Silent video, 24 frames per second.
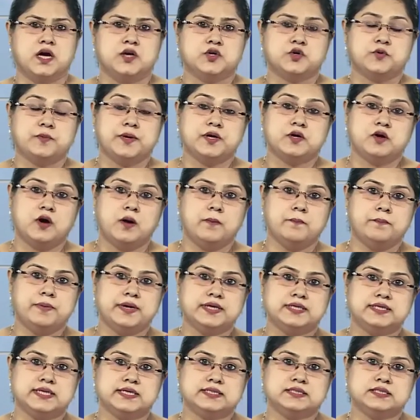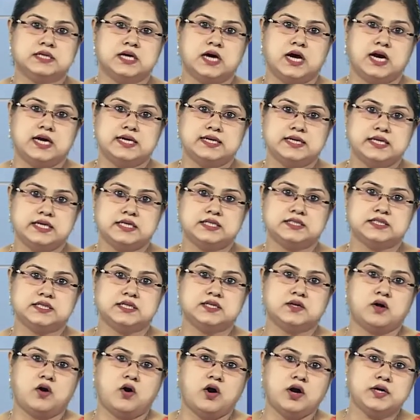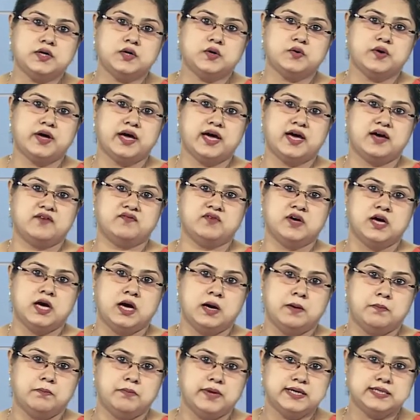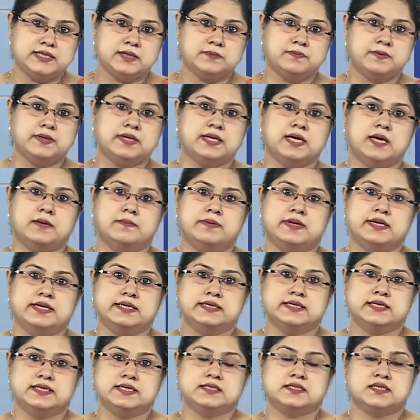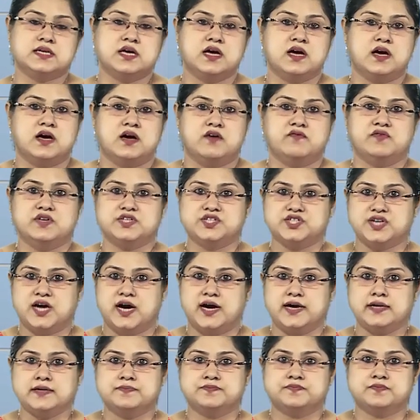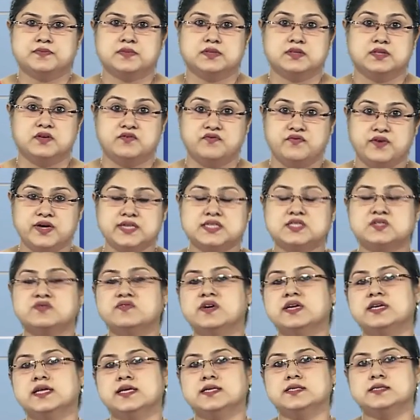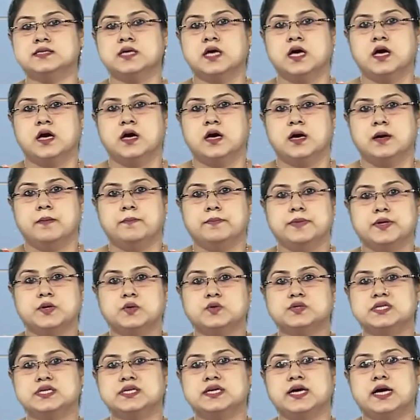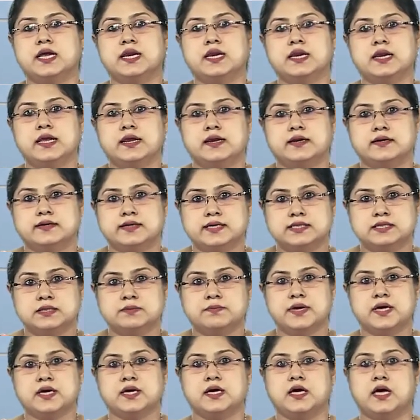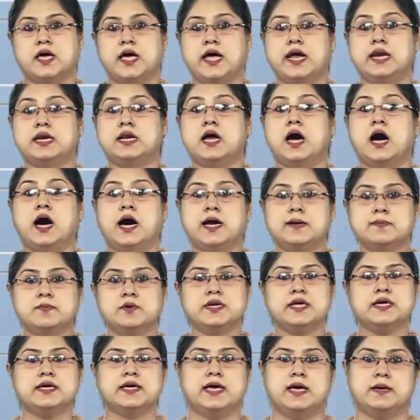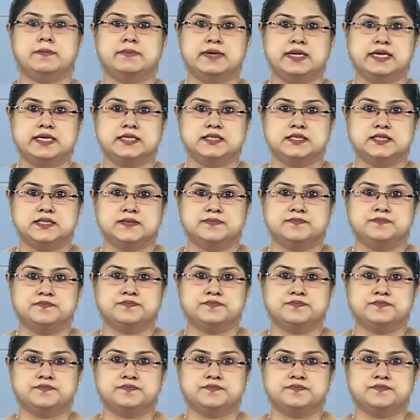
To be competent, a teacher ought to have multiple abilities which are the first one is musical, rhythmic and harmonic ability.